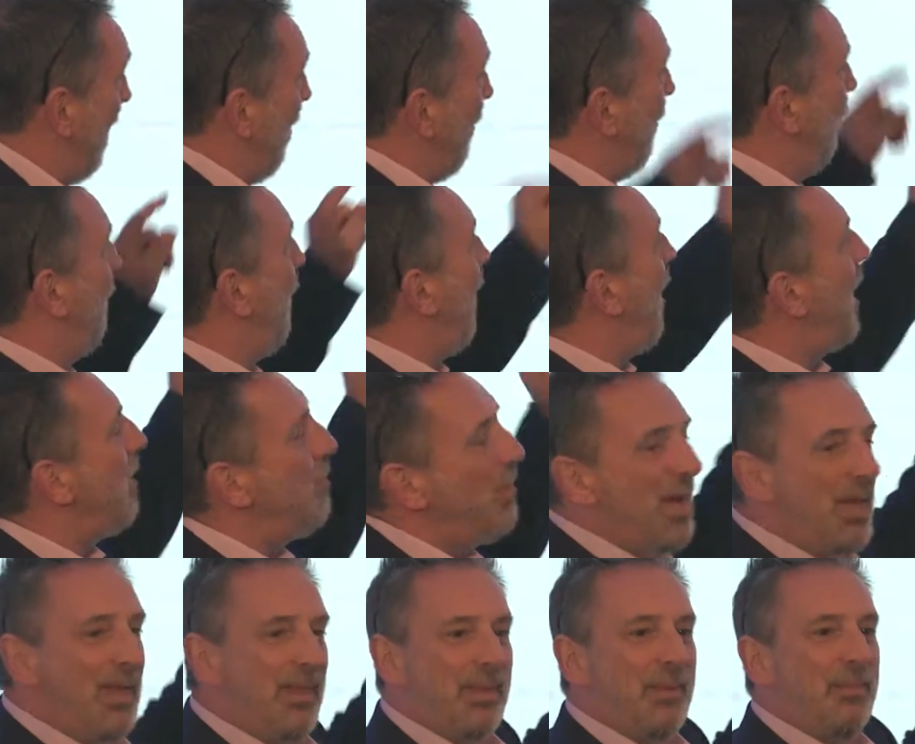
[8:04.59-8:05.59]

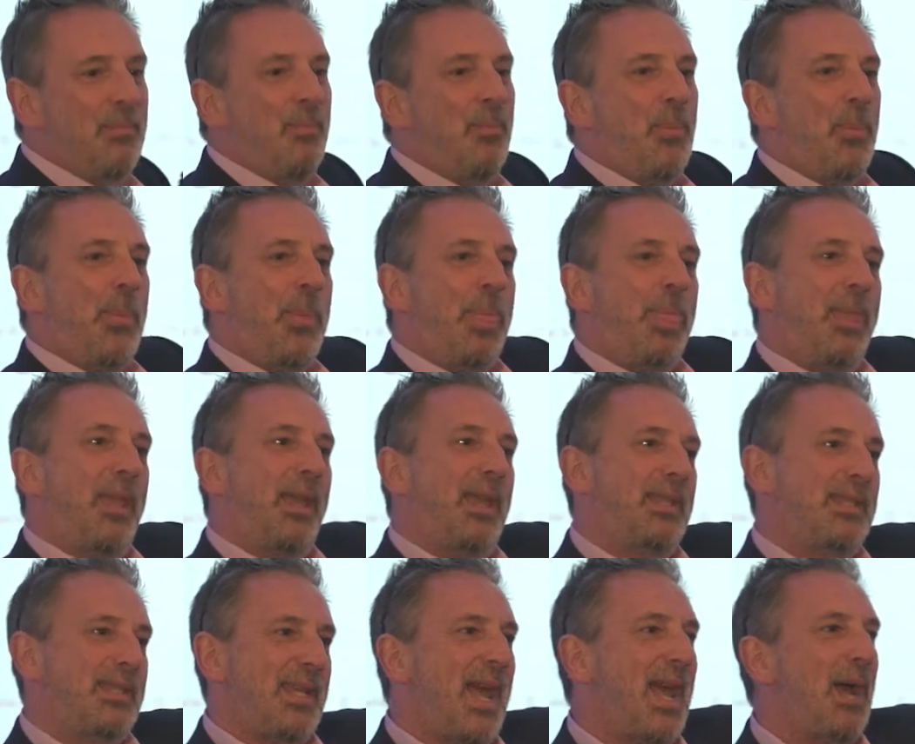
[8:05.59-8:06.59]
Fibre
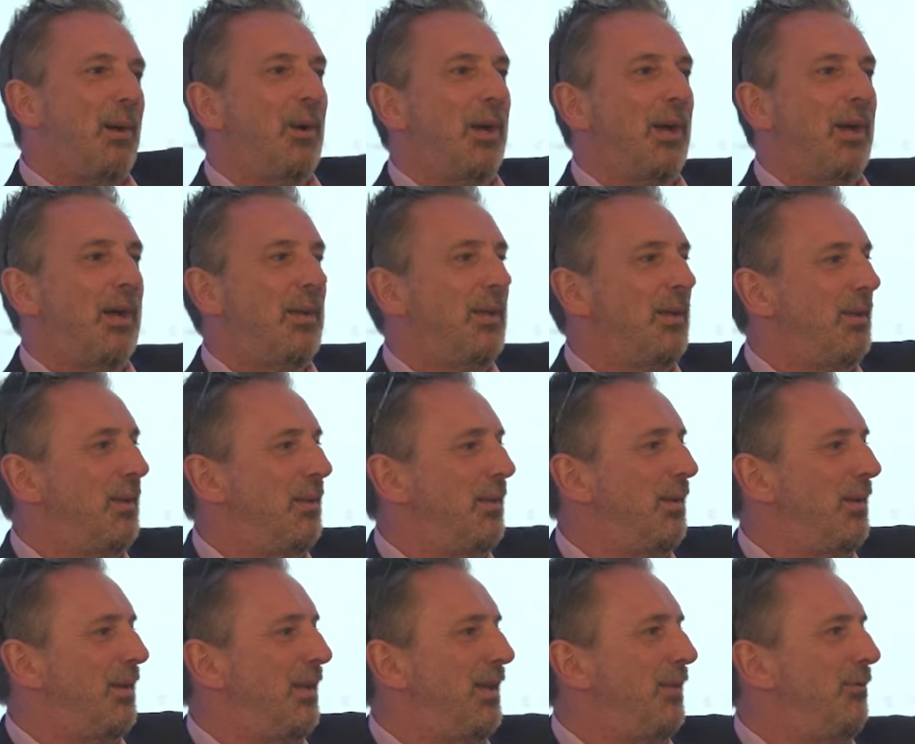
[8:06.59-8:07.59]
is our,
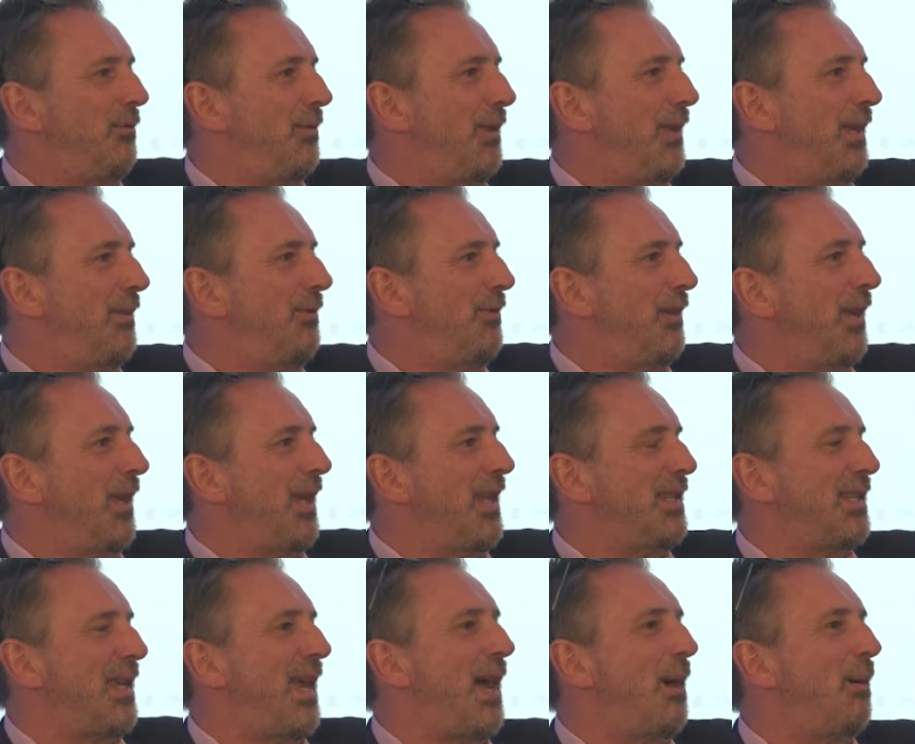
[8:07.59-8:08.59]
if you like,
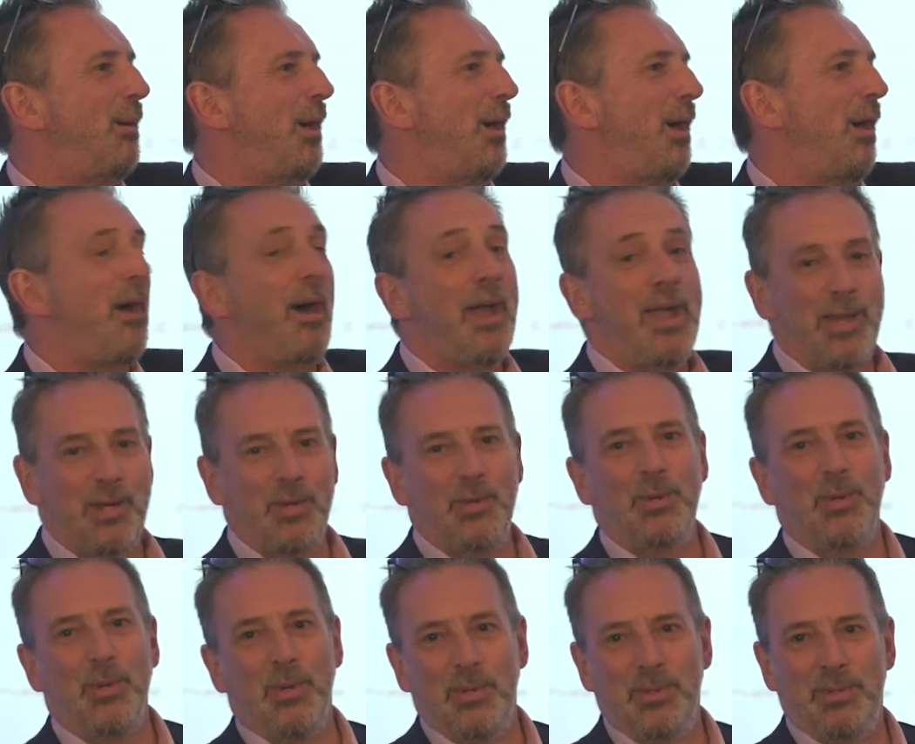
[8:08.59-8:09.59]
it's our iron
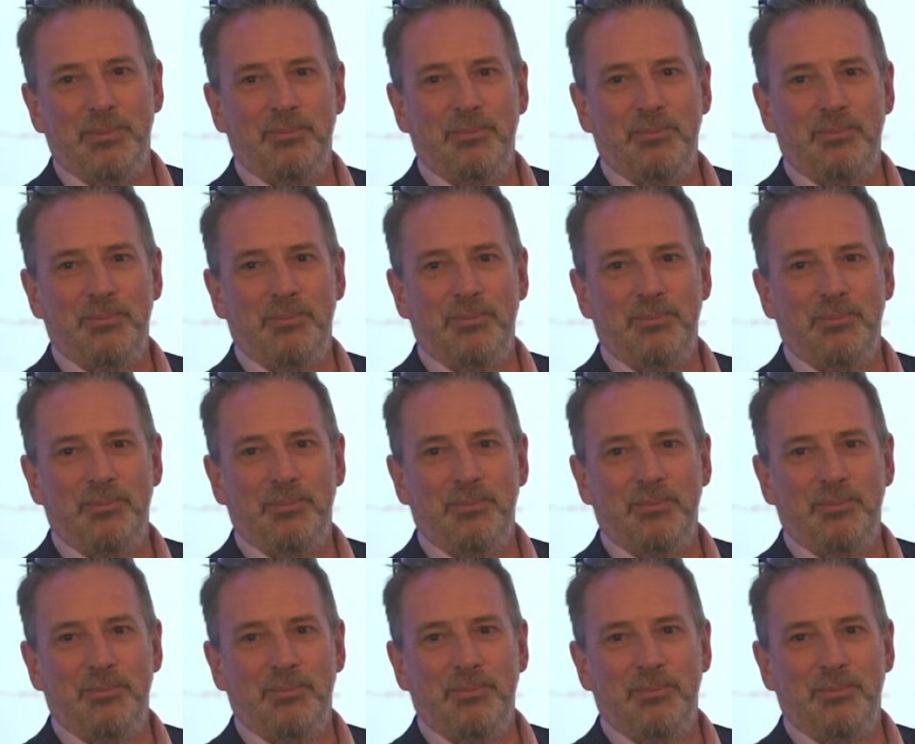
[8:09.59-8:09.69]
ore.